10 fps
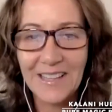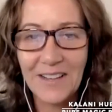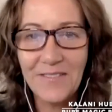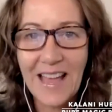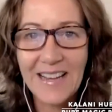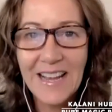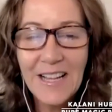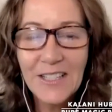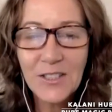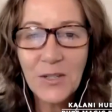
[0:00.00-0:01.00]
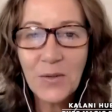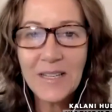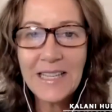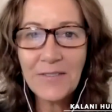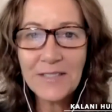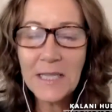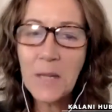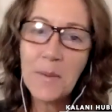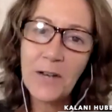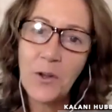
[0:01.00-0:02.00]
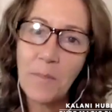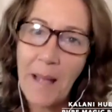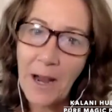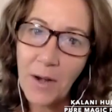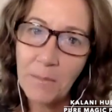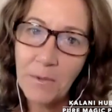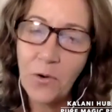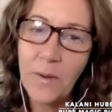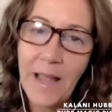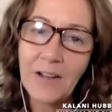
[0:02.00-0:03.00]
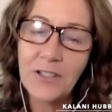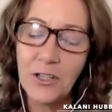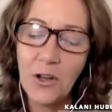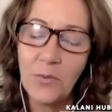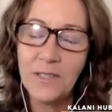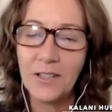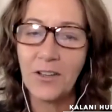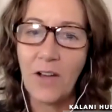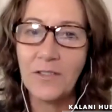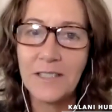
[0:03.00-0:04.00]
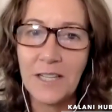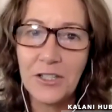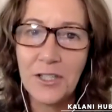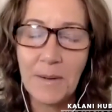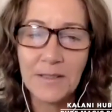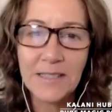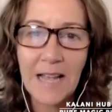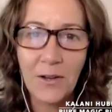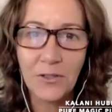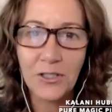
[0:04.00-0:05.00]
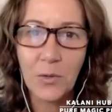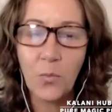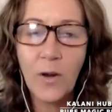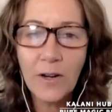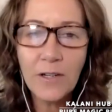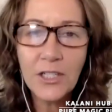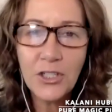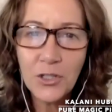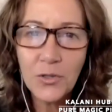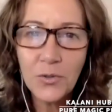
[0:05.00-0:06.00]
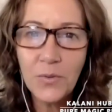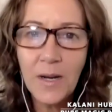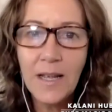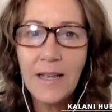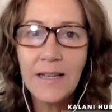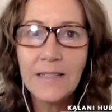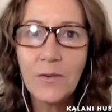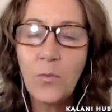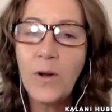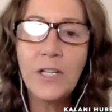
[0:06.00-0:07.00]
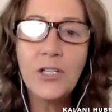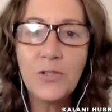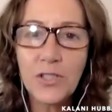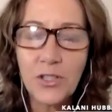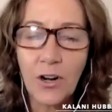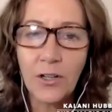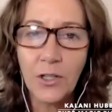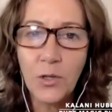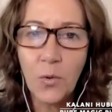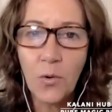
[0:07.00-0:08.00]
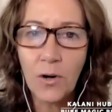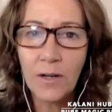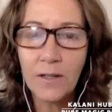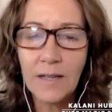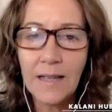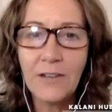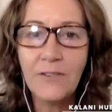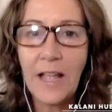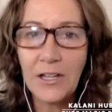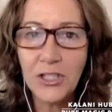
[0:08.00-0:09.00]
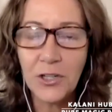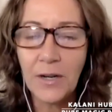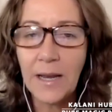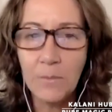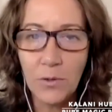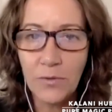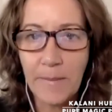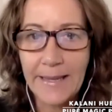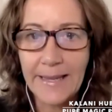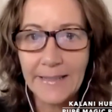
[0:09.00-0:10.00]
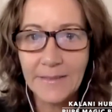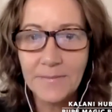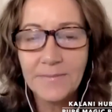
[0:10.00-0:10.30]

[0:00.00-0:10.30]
Love that. So give us a little bit of your background before we actually go into the conversation about Skyoshi. Where did you start your adventure in movie making?